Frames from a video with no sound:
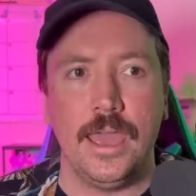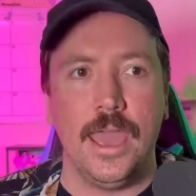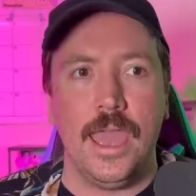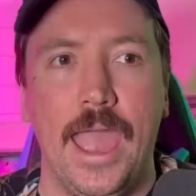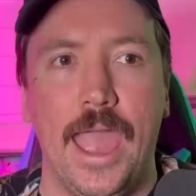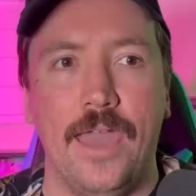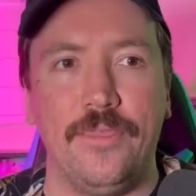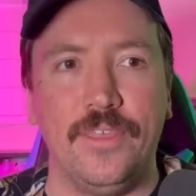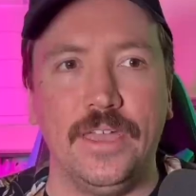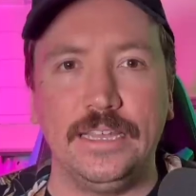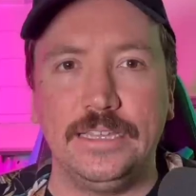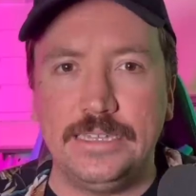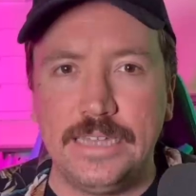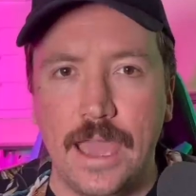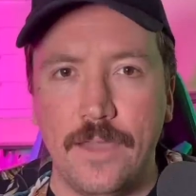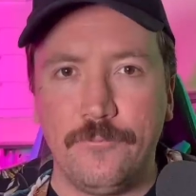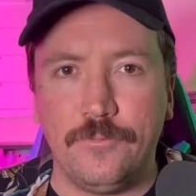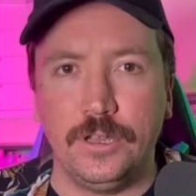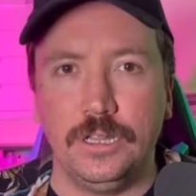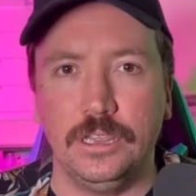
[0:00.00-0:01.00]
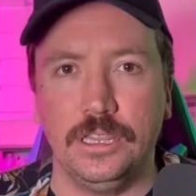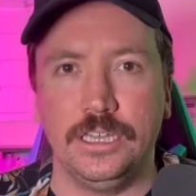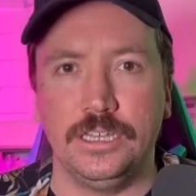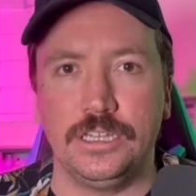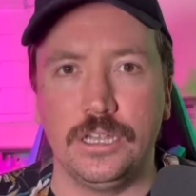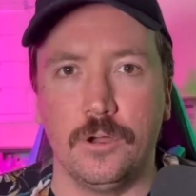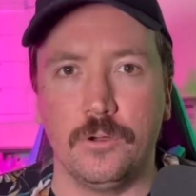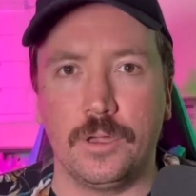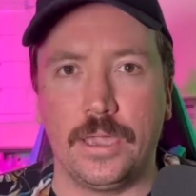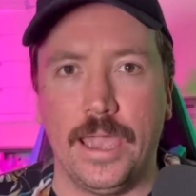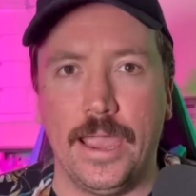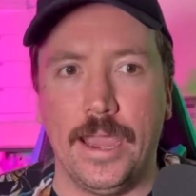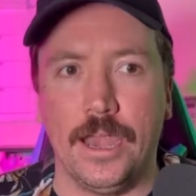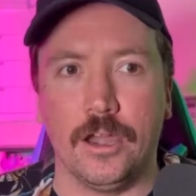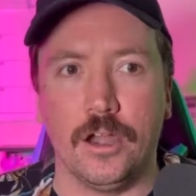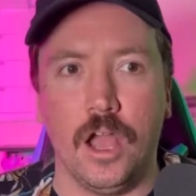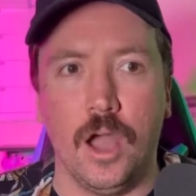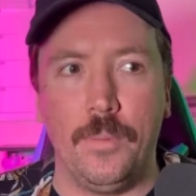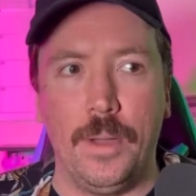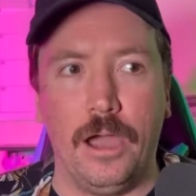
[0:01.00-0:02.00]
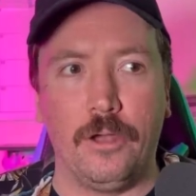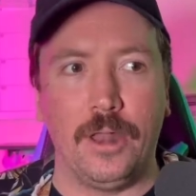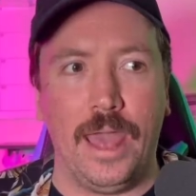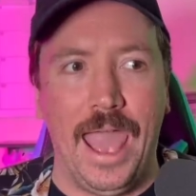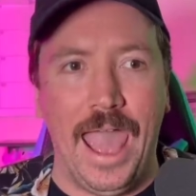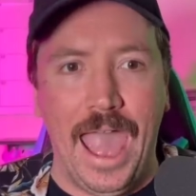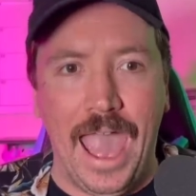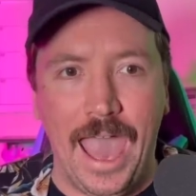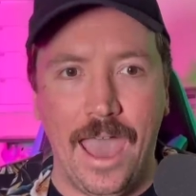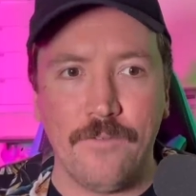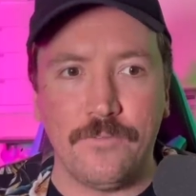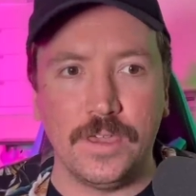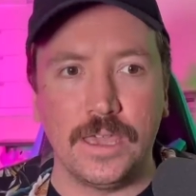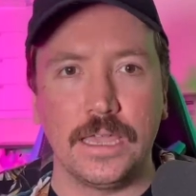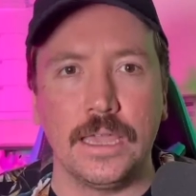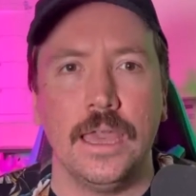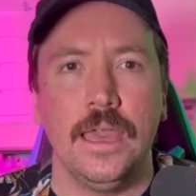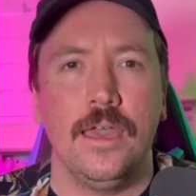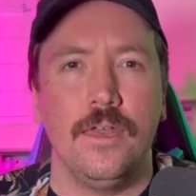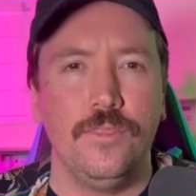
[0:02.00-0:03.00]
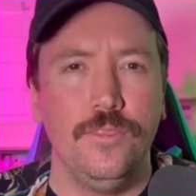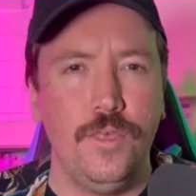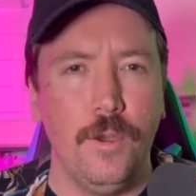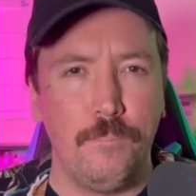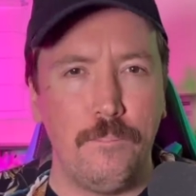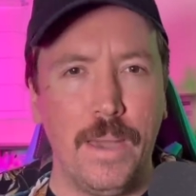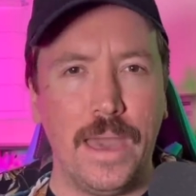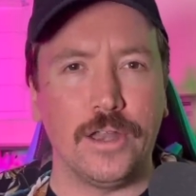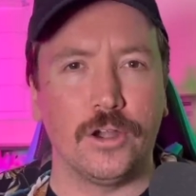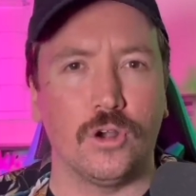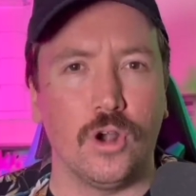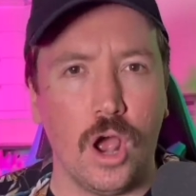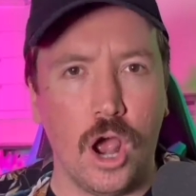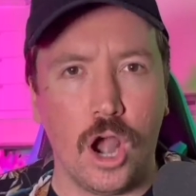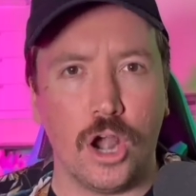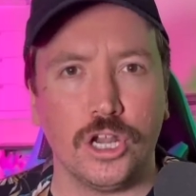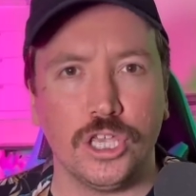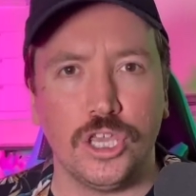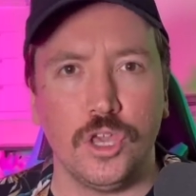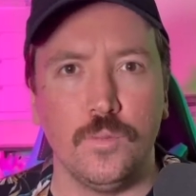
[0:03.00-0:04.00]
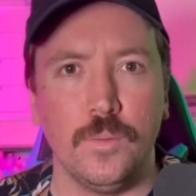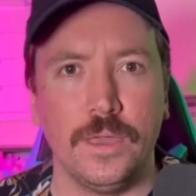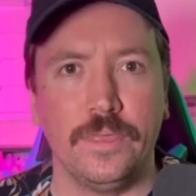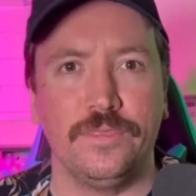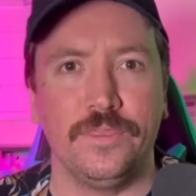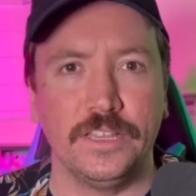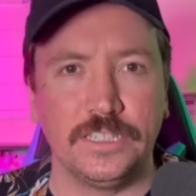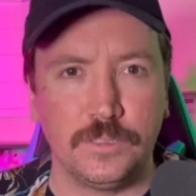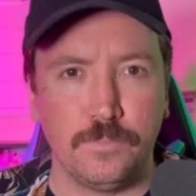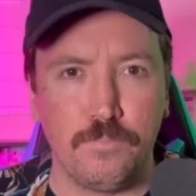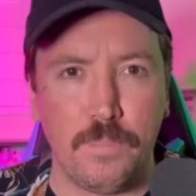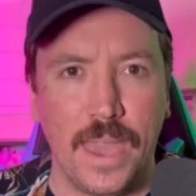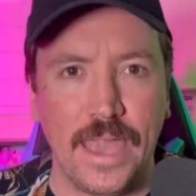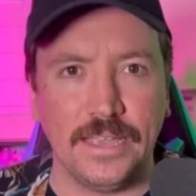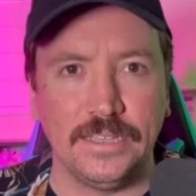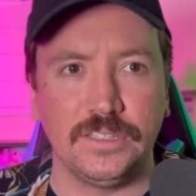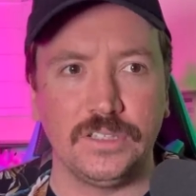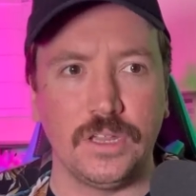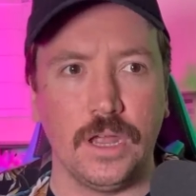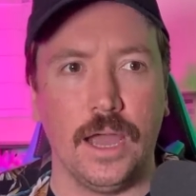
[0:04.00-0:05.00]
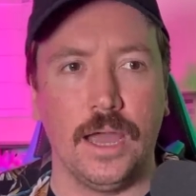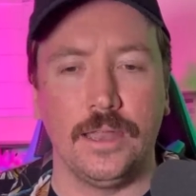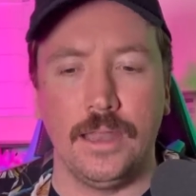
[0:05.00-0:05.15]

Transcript: And they definitely don't care about having the better argument that's based on